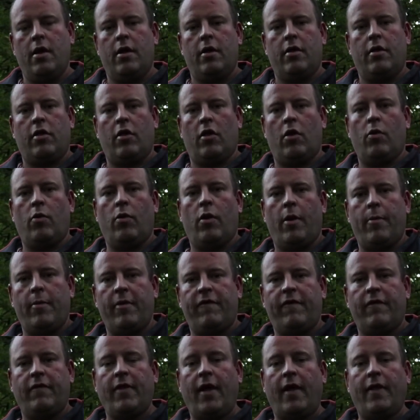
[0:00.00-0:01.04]
So
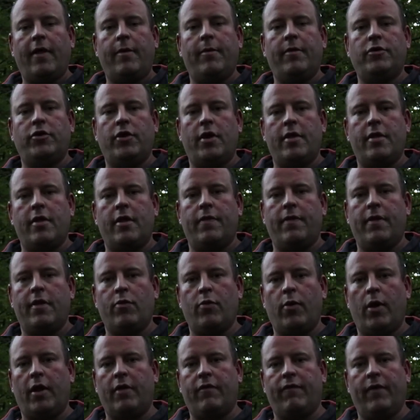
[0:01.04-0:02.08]
if you like the images in
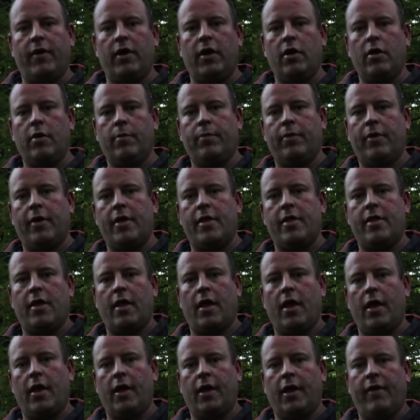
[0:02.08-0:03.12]
this week's video, please
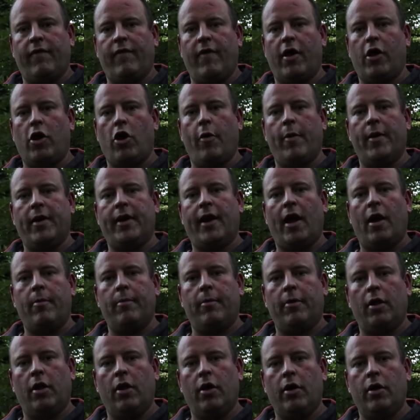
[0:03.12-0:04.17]
give it a comment
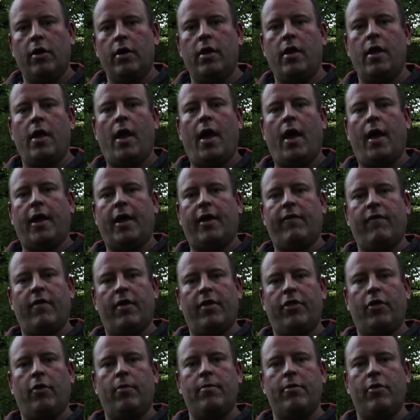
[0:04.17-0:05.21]
down below and give it
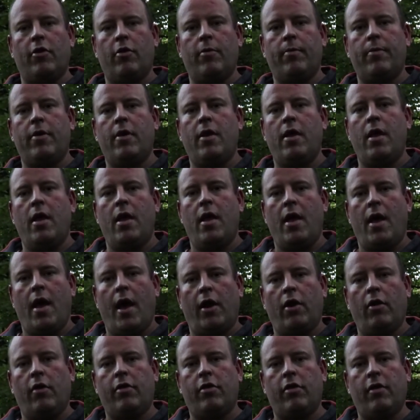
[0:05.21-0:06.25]
a thumbs up,
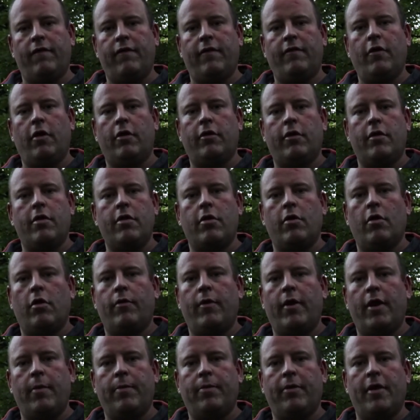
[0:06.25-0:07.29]
and also if you've not done so
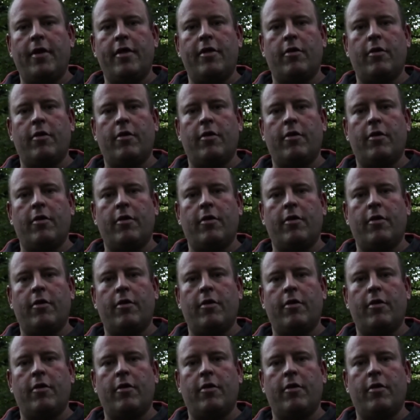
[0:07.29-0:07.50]
already, please